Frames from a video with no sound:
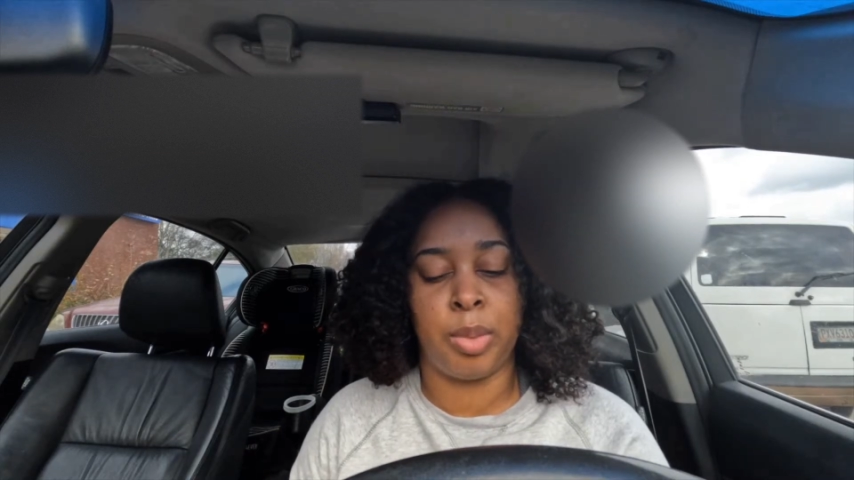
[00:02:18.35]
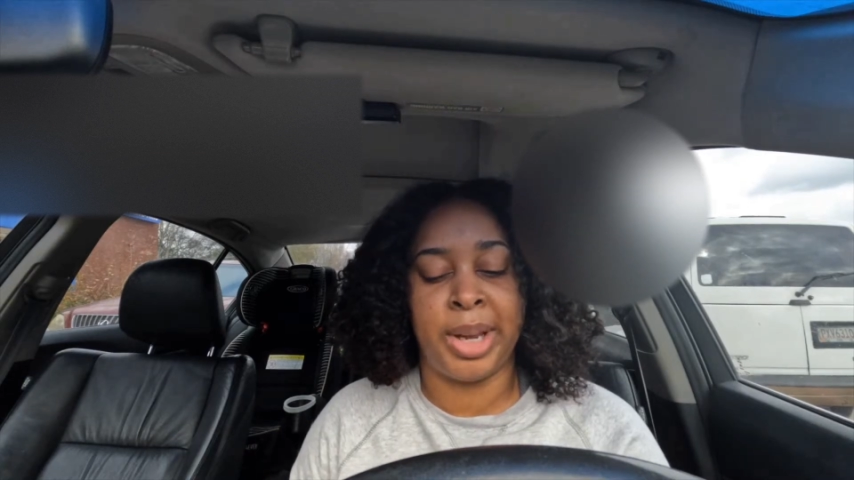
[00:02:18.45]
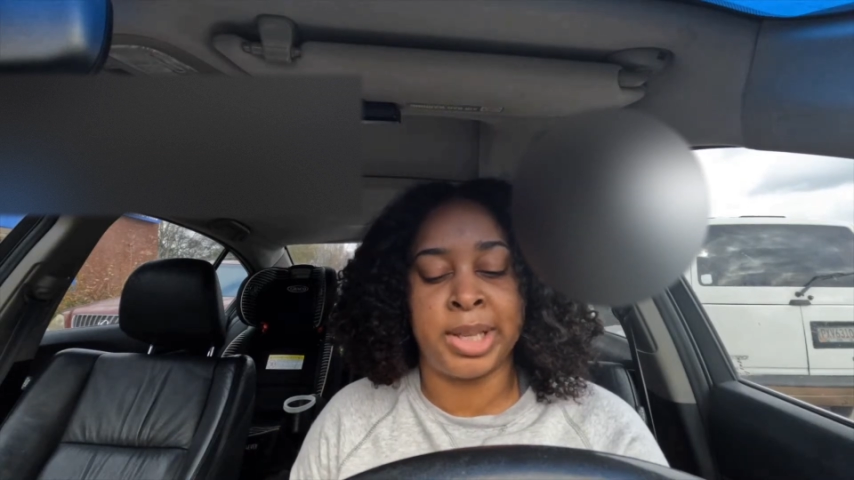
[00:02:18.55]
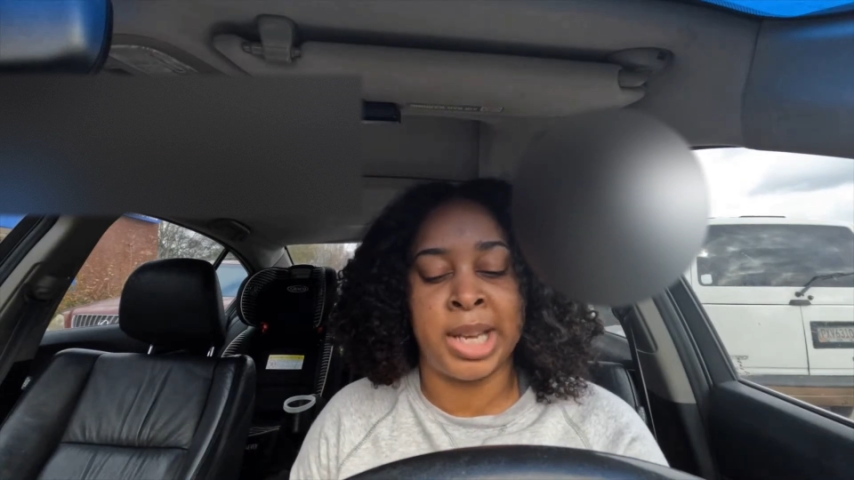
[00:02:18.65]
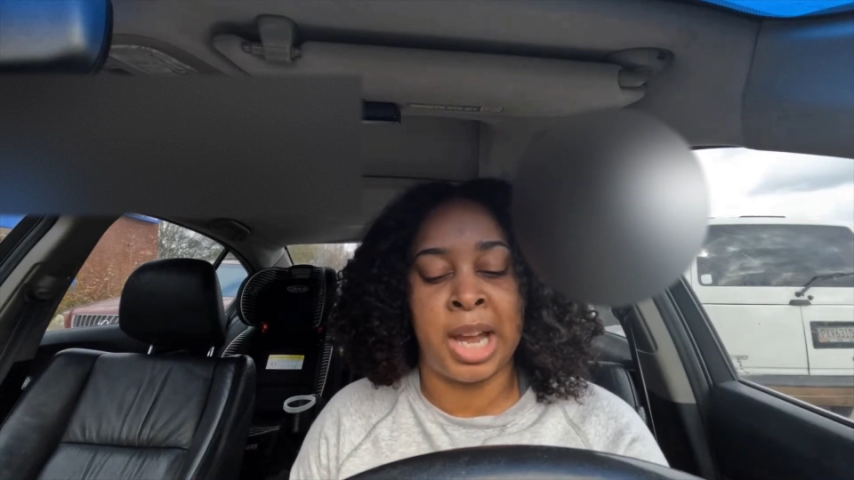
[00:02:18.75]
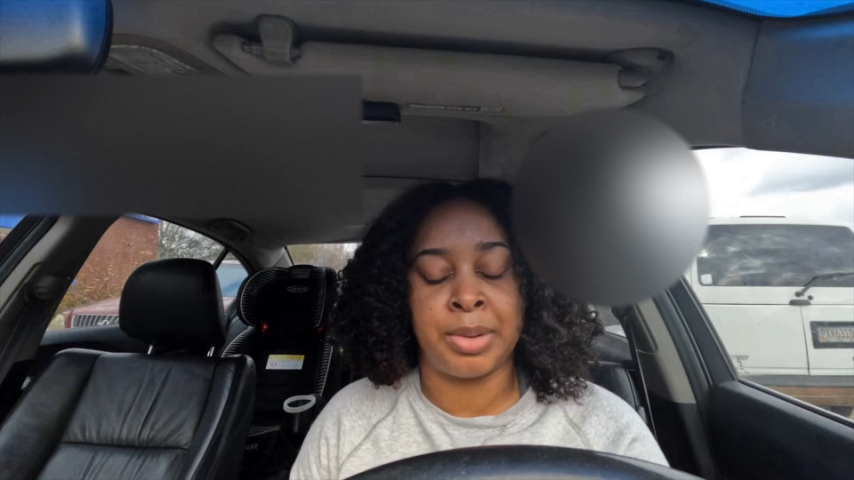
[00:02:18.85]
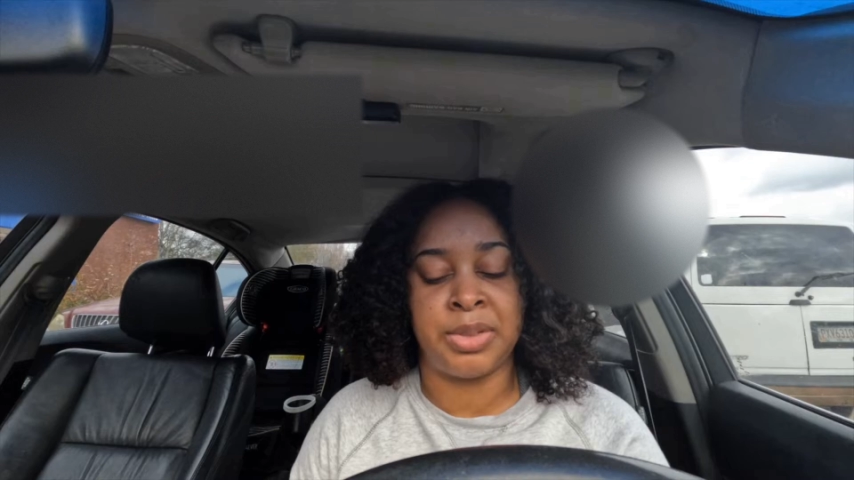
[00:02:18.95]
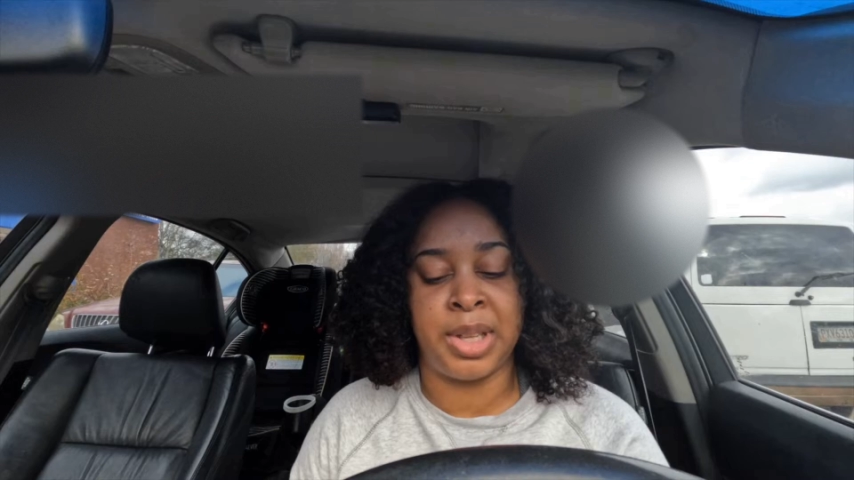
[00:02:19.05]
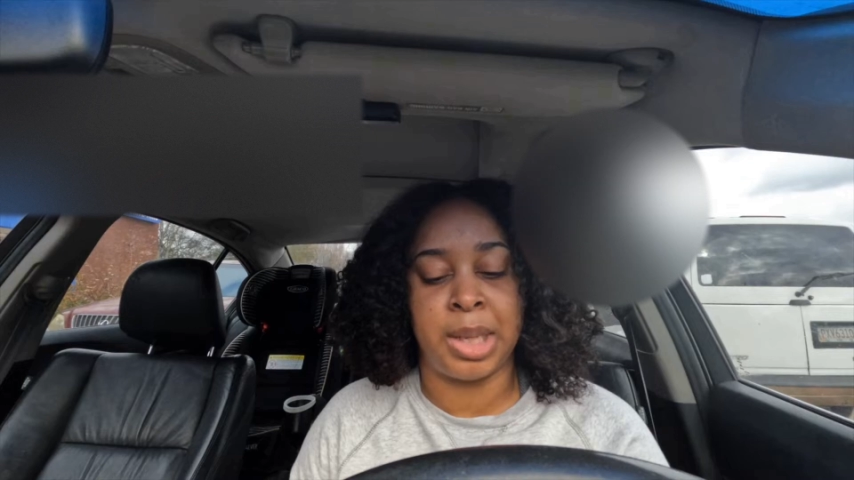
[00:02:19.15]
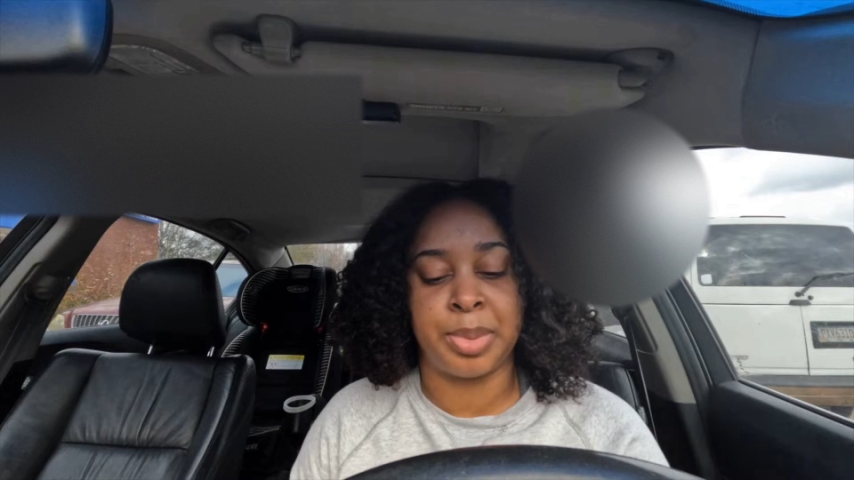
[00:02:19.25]
red tag
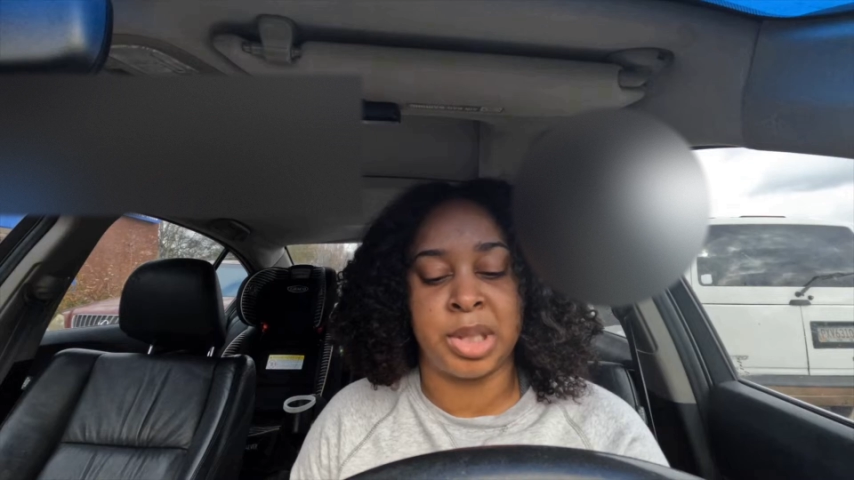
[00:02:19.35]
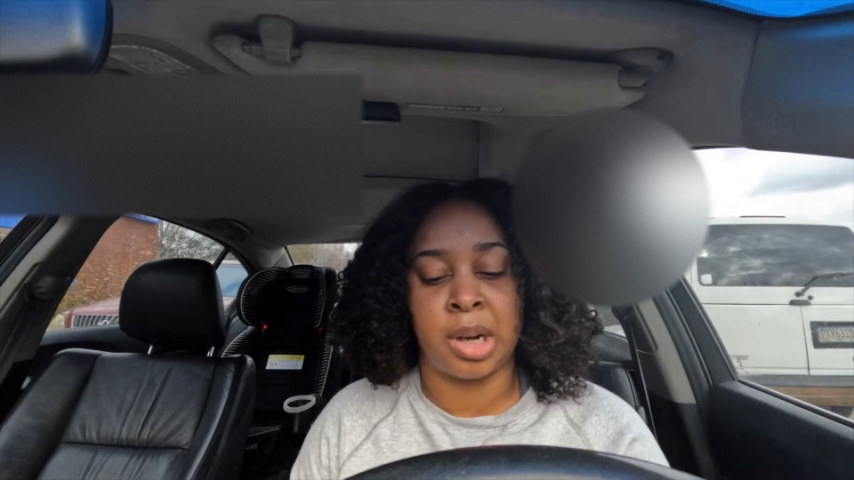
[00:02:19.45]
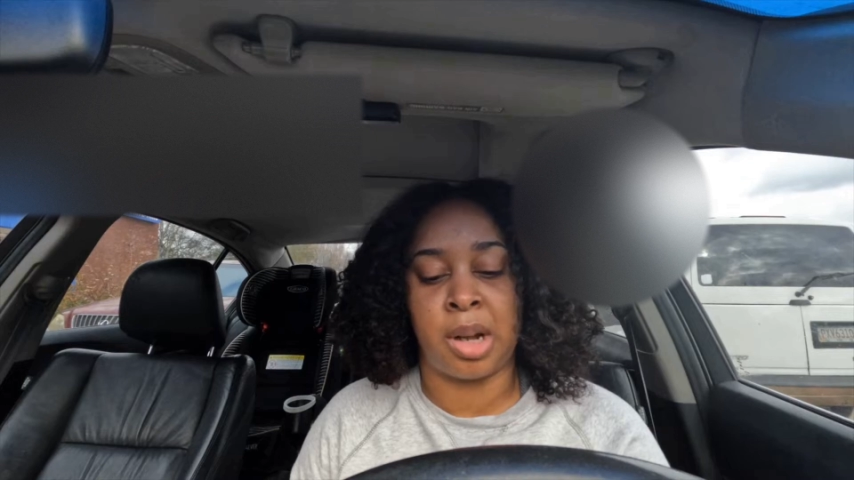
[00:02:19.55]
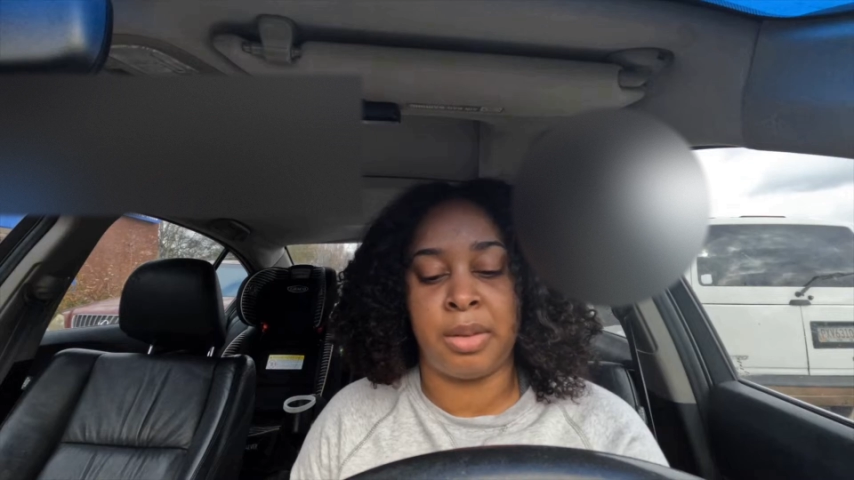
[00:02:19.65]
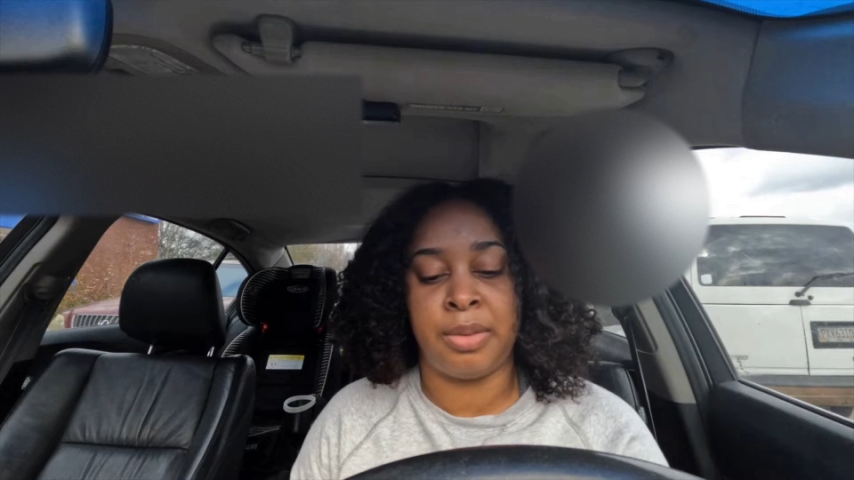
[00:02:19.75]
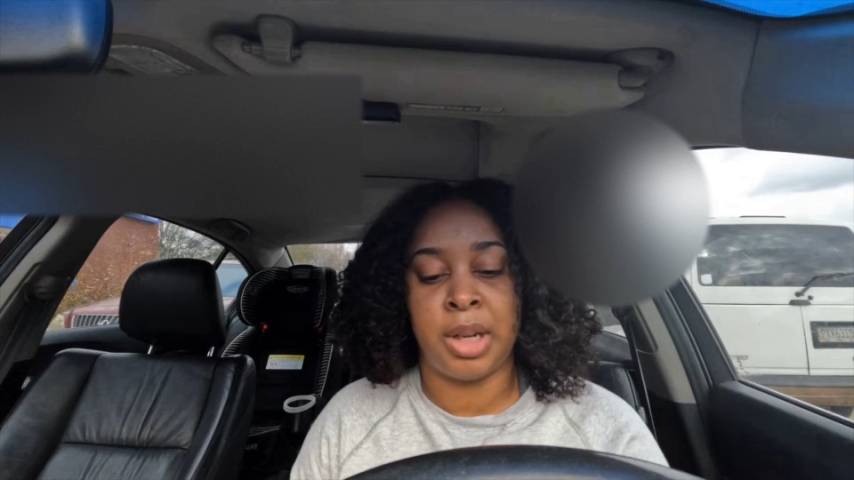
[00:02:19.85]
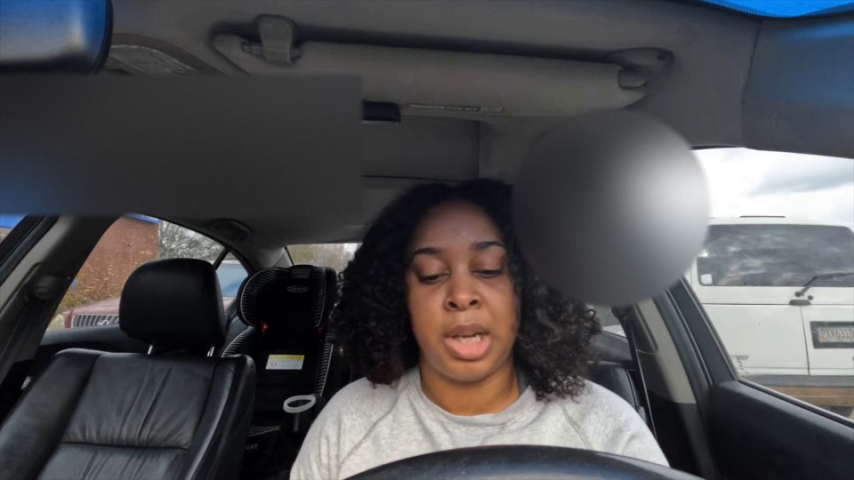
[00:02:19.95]
was 50% off.